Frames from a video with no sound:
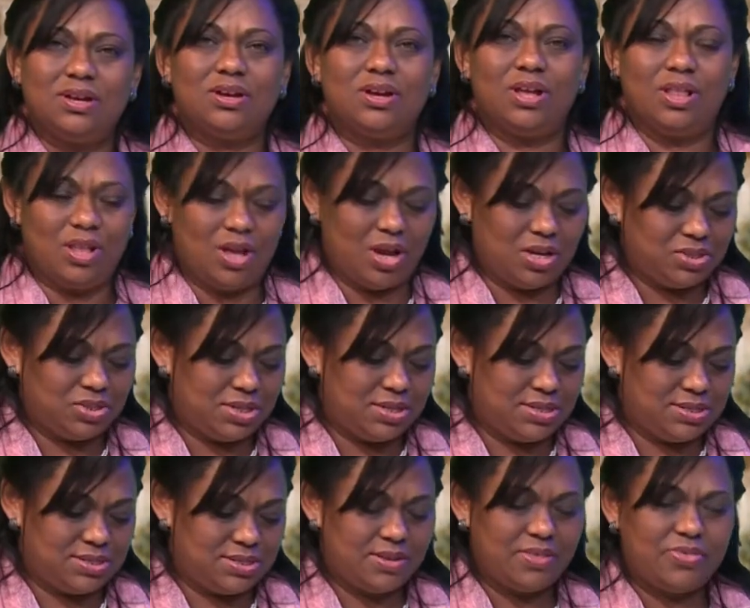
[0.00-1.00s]

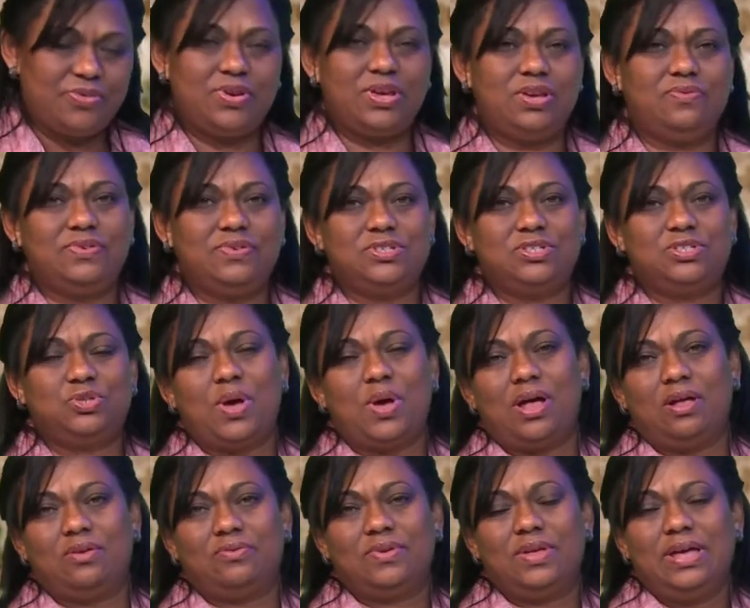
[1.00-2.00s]
Colossians 3 verse
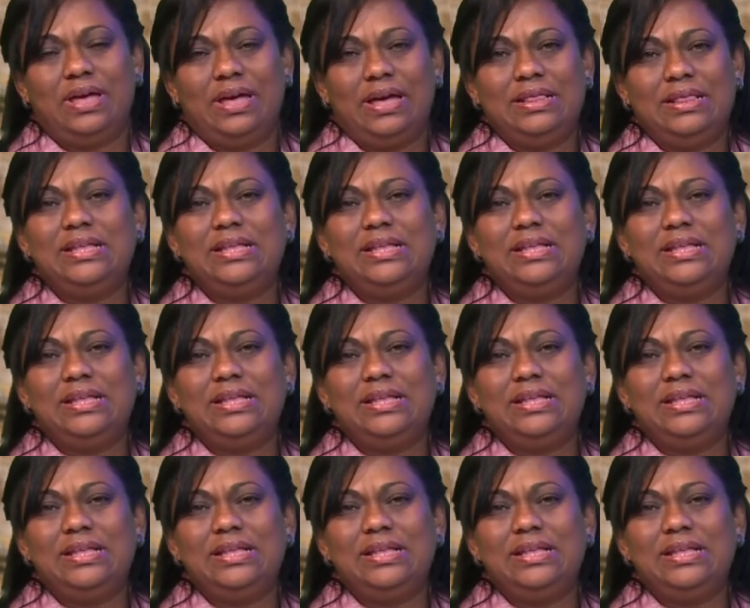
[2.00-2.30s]
12.